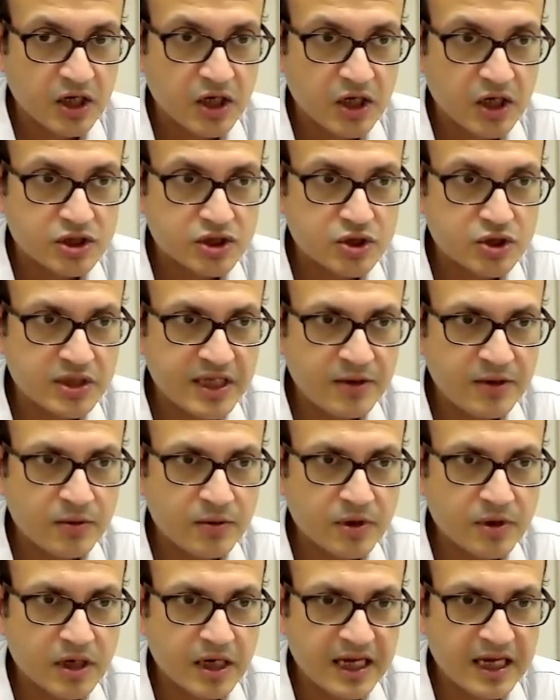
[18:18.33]
So
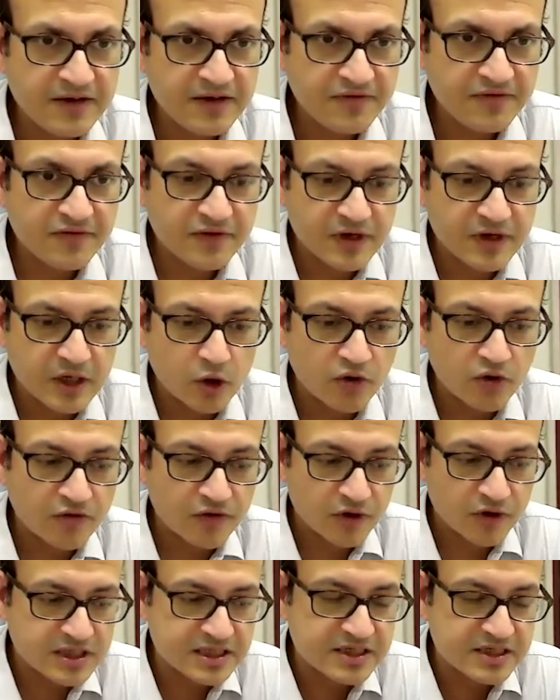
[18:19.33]
then if
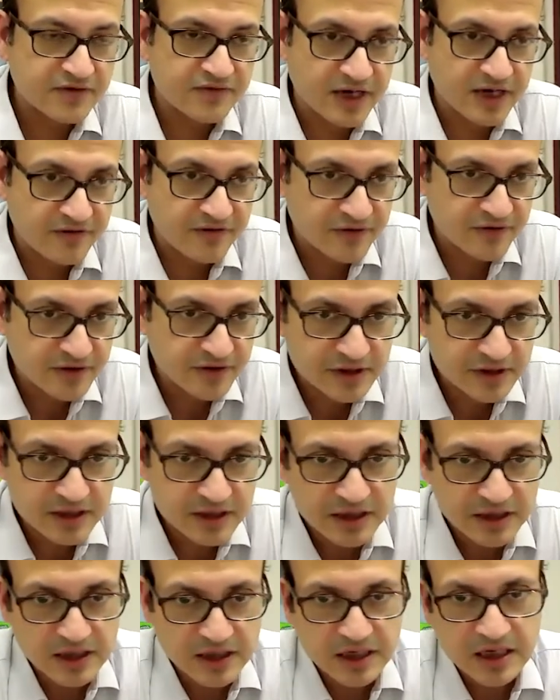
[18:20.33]
overall survival
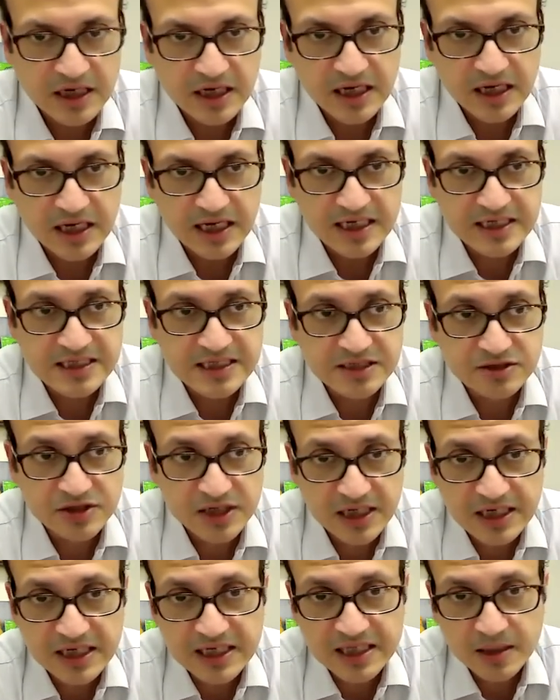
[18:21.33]
is
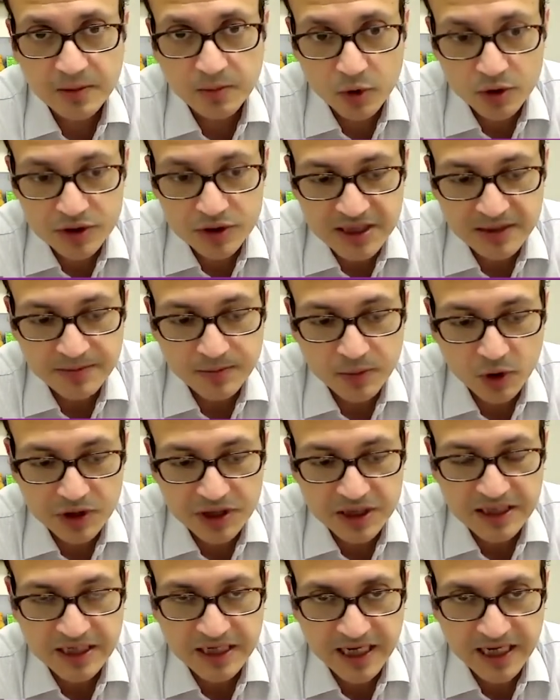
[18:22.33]
really the most
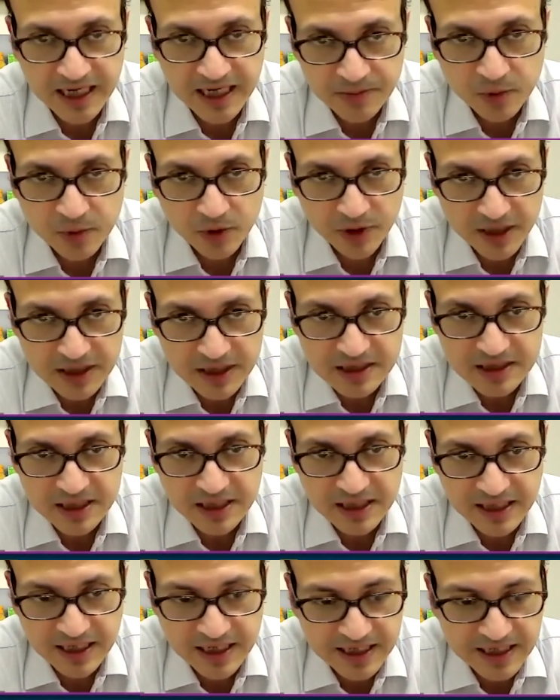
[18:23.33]
important endpoint
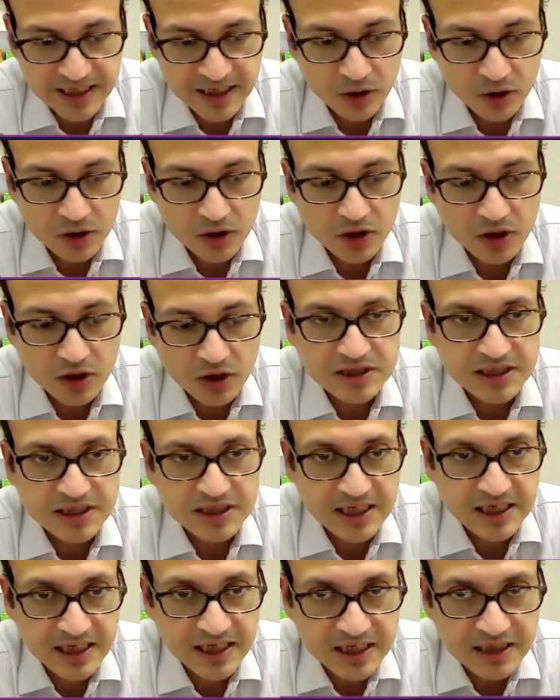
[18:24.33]
in any
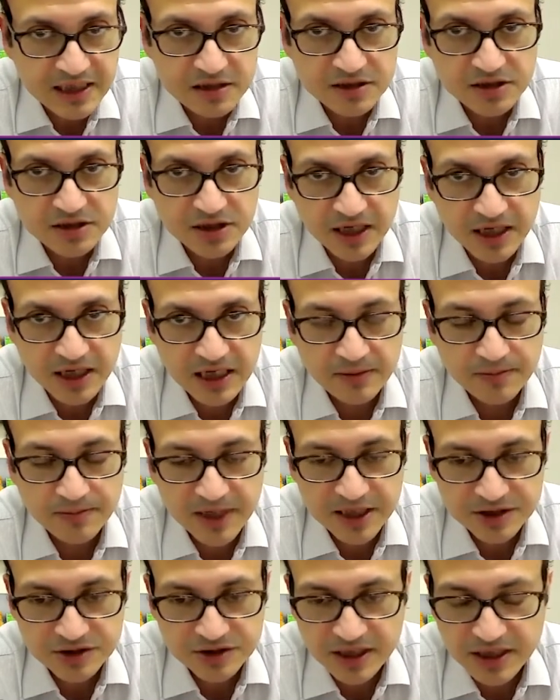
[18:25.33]
oncology clinical trial
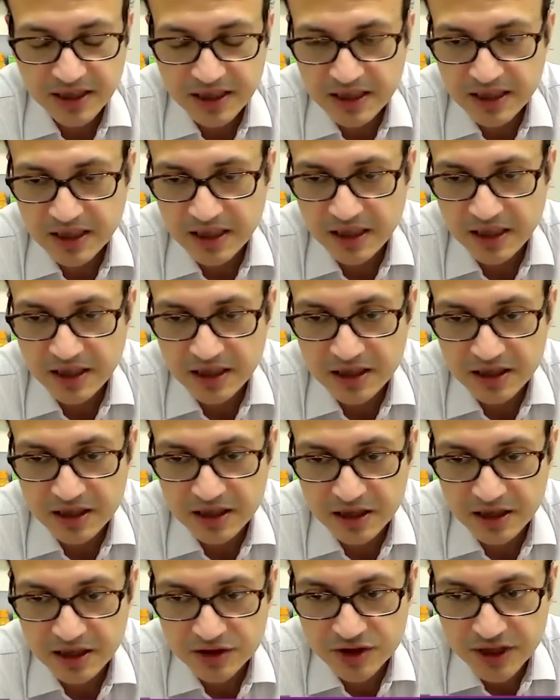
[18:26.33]
measuring
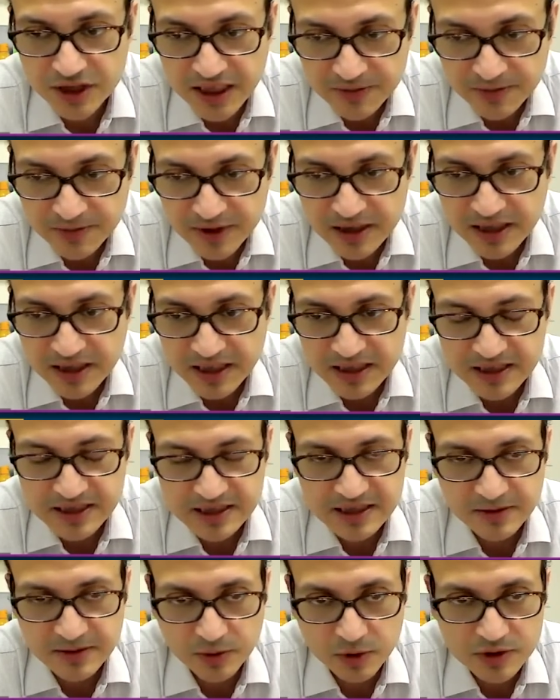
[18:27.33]
a treatment that is
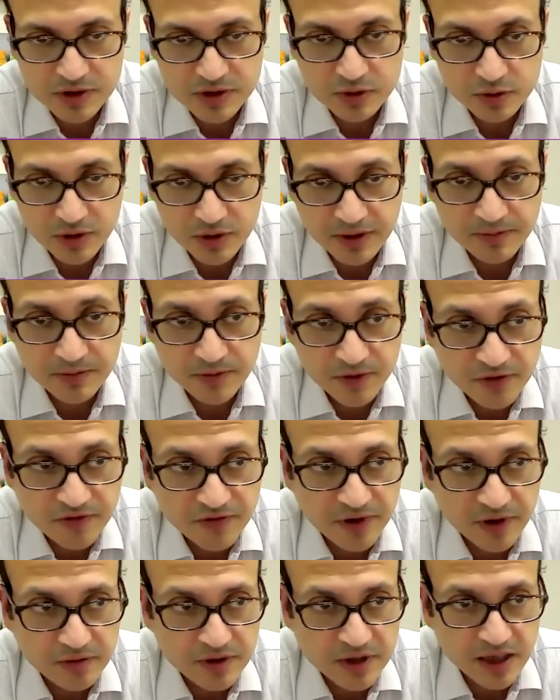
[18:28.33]
supposed to improve
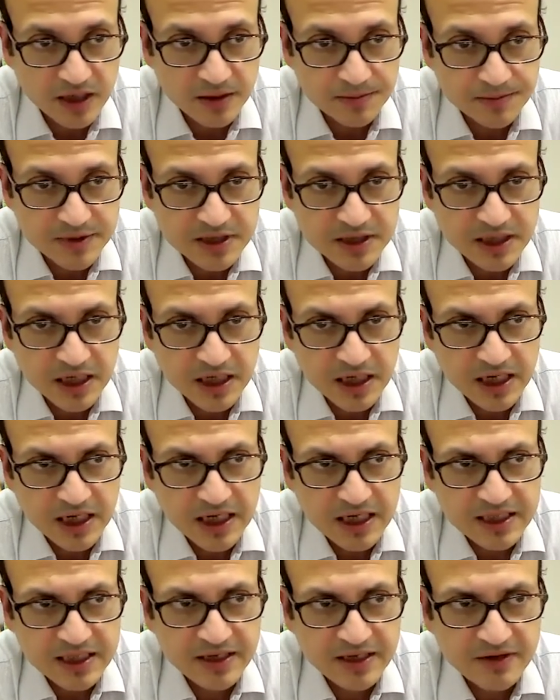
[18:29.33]
outcomes,
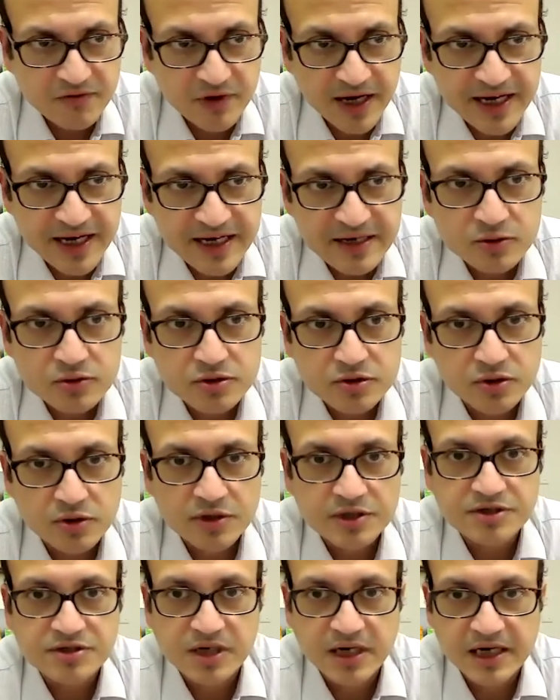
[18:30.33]
then why don't
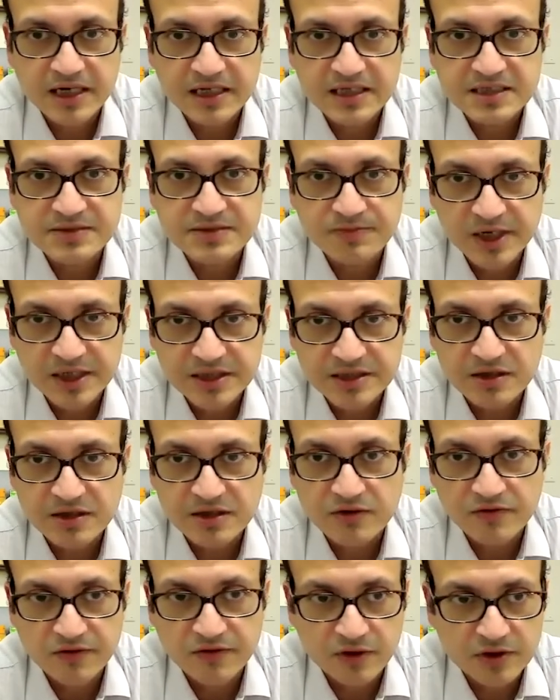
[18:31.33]
all trials
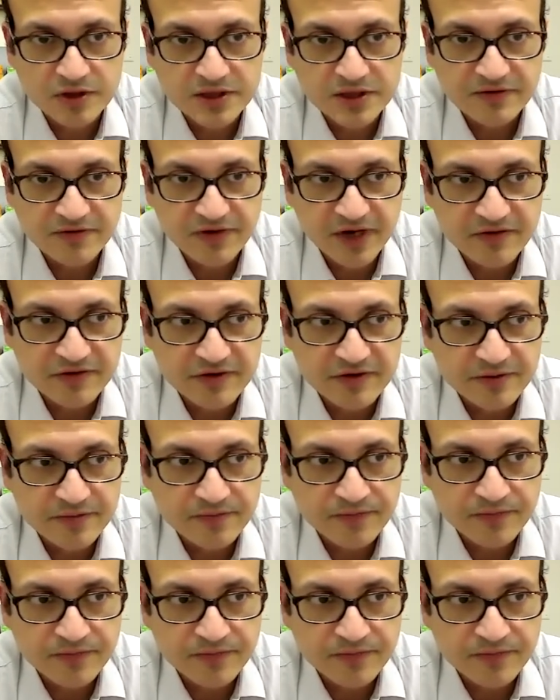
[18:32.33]
measure overall survival?